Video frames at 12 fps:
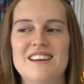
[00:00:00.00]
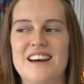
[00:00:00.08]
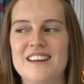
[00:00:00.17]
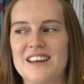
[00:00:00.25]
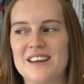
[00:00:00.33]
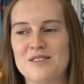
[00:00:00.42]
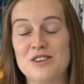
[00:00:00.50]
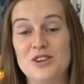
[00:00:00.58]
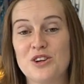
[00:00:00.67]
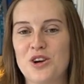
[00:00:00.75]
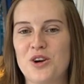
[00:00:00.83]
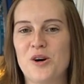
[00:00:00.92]
and then
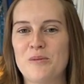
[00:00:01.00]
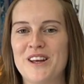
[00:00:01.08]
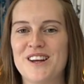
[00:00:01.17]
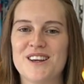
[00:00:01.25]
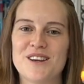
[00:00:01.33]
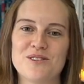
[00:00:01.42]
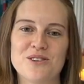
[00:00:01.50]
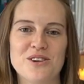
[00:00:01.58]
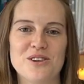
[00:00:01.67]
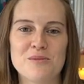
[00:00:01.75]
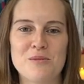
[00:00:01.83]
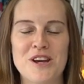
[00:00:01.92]
you can comment and give your
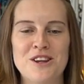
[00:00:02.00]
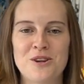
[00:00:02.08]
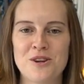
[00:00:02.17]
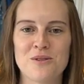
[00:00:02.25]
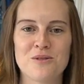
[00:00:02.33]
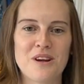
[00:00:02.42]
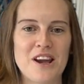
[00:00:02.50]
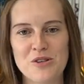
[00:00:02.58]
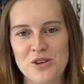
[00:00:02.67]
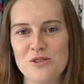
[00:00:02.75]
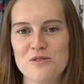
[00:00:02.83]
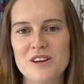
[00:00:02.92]
own opinion on how
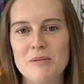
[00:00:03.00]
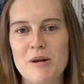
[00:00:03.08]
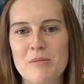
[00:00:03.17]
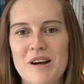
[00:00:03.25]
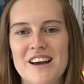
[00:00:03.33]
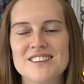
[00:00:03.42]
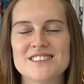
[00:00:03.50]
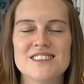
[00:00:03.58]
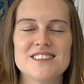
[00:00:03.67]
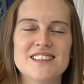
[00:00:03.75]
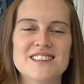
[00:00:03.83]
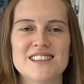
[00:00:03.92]
you feel about patterns
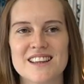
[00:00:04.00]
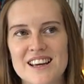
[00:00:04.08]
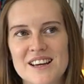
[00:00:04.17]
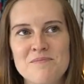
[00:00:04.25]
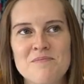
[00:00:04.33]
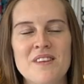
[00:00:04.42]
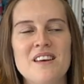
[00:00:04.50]
and things like that.